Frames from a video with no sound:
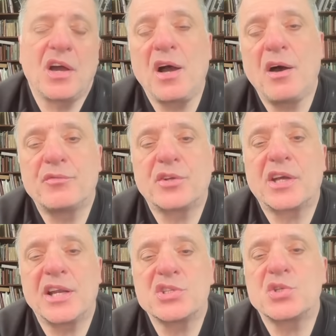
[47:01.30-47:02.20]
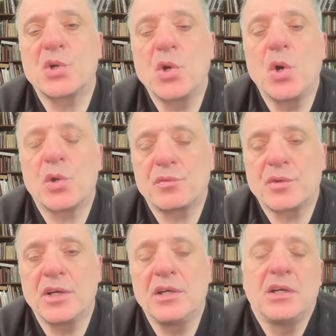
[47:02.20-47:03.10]
after
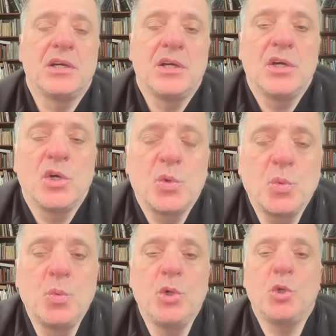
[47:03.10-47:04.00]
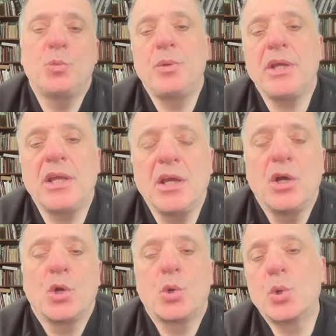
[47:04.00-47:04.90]
Krasnogorovka will be
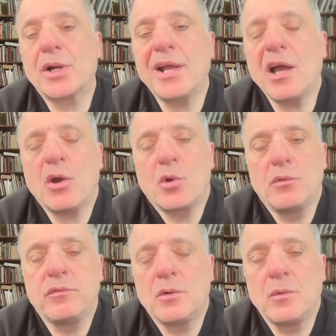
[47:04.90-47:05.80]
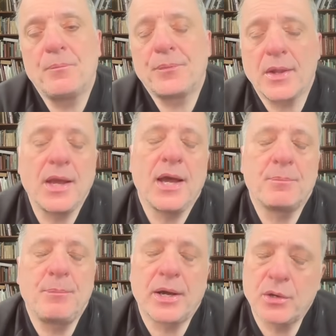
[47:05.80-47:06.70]
Kurakhovo and
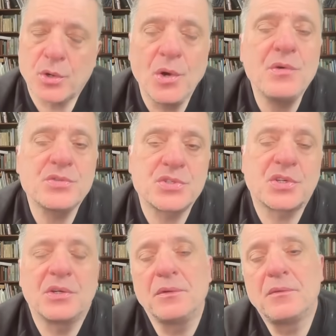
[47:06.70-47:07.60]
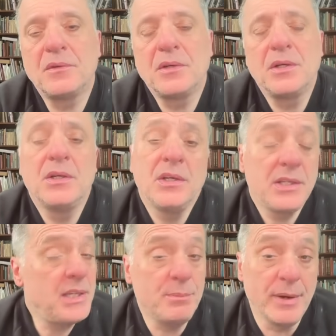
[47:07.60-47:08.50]
Pokrovsk.
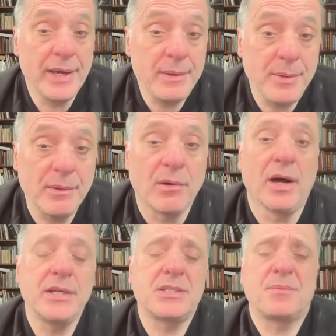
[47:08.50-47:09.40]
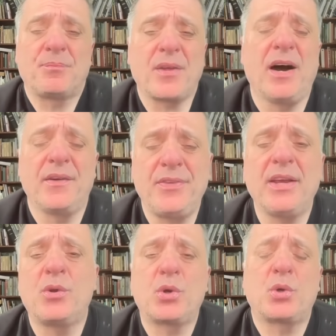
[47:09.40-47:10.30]
He may be right. I
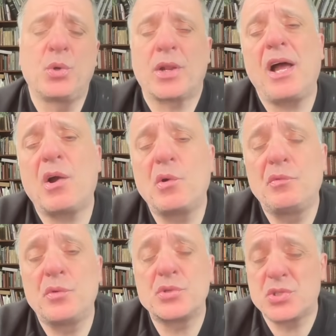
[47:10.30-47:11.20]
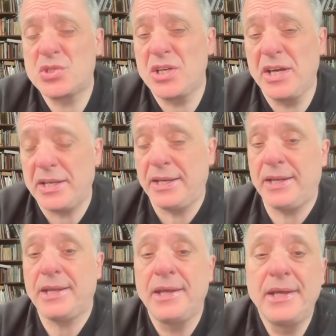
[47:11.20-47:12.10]
think Kurakhovo,
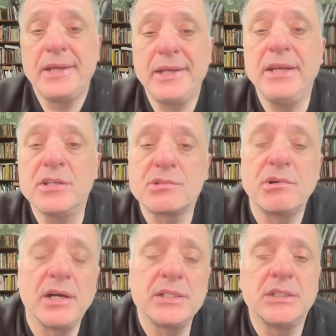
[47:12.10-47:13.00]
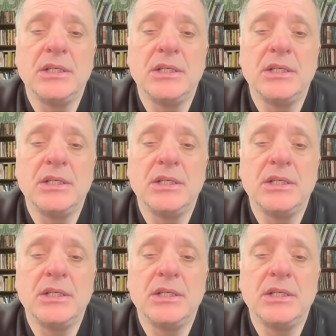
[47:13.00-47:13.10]
certainly he is right.